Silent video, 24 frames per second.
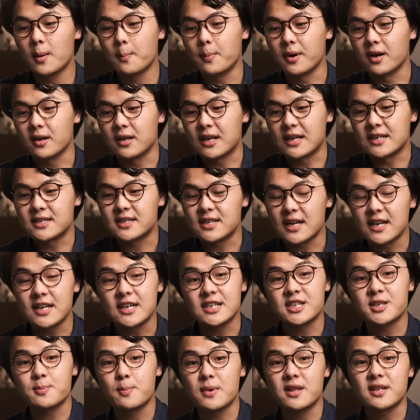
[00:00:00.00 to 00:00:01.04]
But in
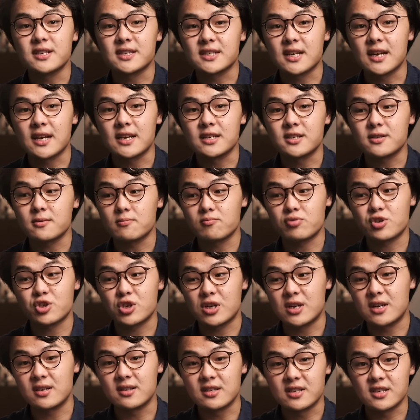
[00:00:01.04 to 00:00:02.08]
Zadie Smith's case,
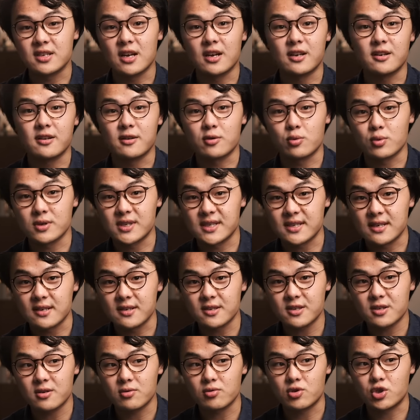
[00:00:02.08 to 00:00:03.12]
she decided to
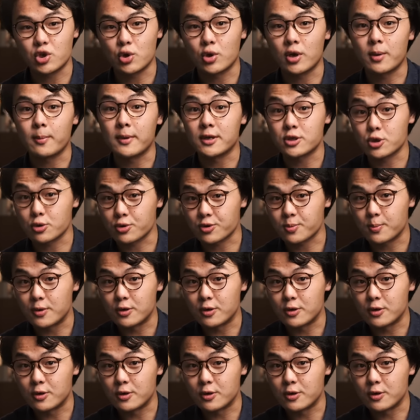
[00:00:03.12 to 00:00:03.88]
resist Joni Mitchell's